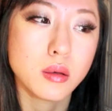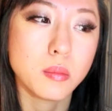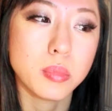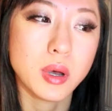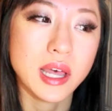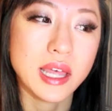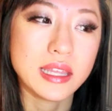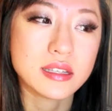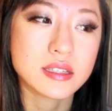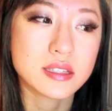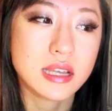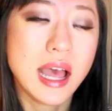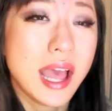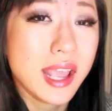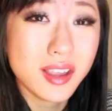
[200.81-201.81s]

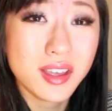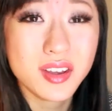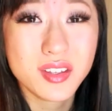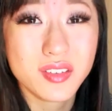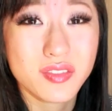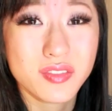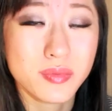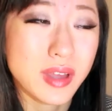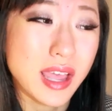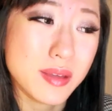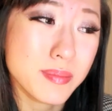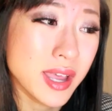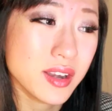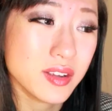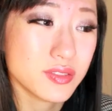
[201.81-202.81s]
But I
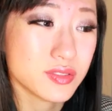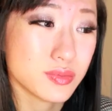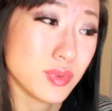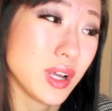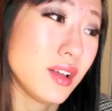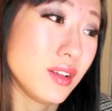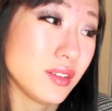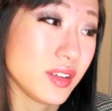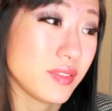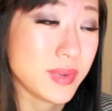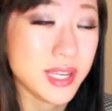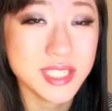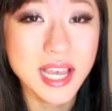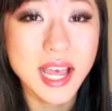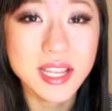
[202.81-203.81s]
might have as well, if
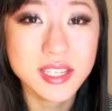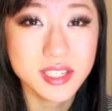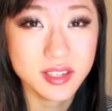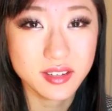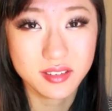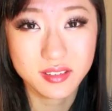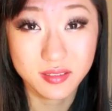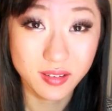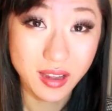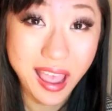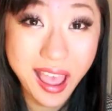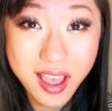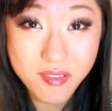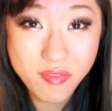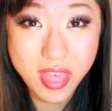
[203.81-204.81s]
my dad didn't
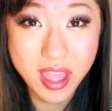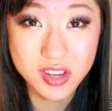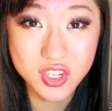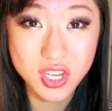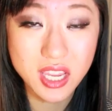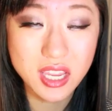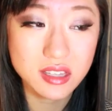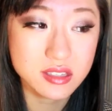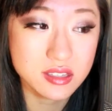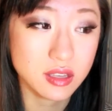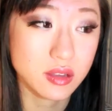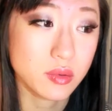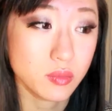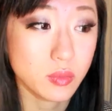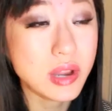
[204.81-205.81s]
have that chance
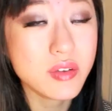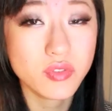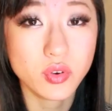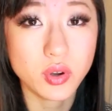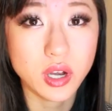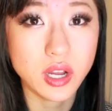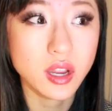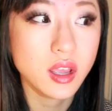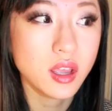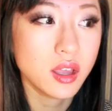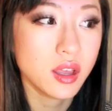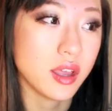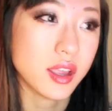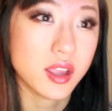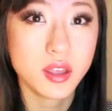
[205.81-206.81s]
and went for it,
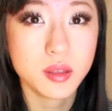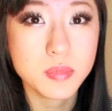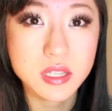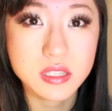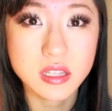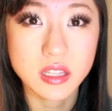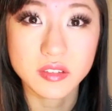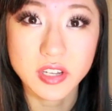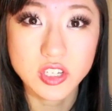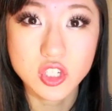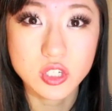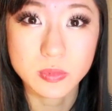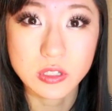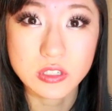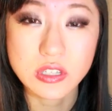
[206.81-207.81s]
I could be selling
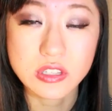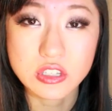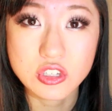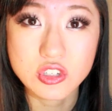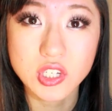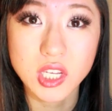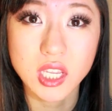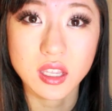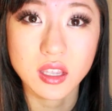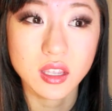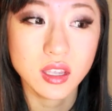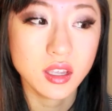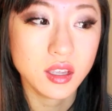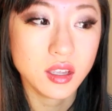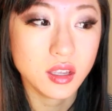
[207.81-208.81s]
vegetables on the street,
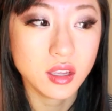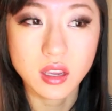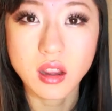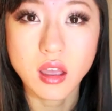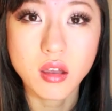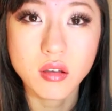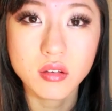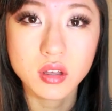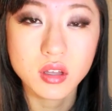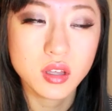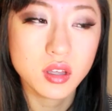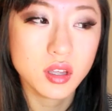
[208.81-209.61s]
you know?